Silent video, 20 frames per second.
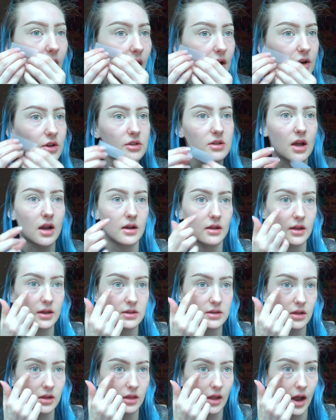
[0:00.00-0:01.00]
I just kind of like
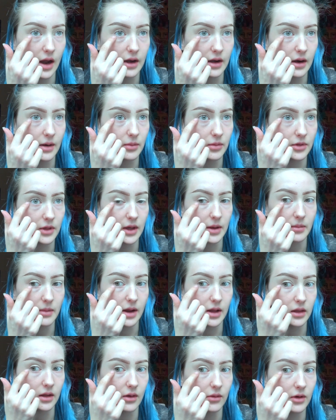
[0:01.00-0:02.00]
to line it up with like
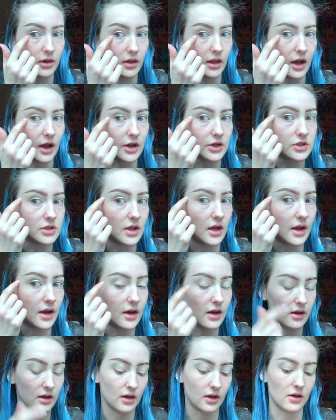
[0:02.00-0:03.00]
my lower lash
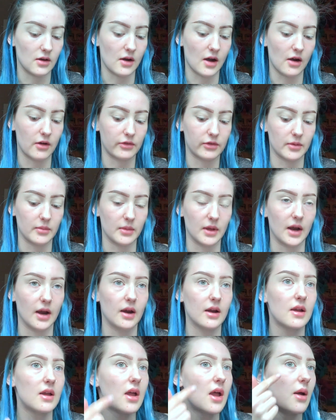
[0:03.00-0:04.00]
line and go out from
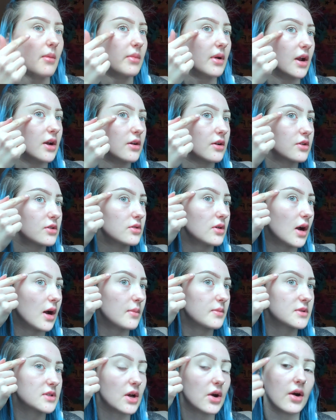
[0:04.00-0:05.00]
there, but I don't do it
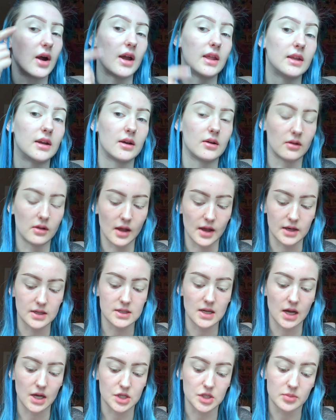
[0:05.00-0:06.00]
up so high that it'll like
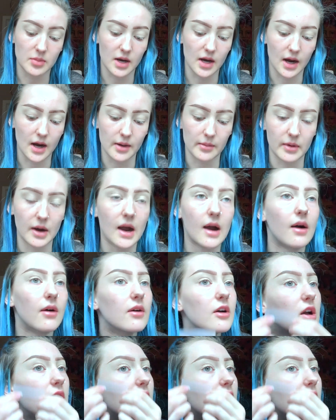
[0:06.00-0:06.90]
touch my eyebrow,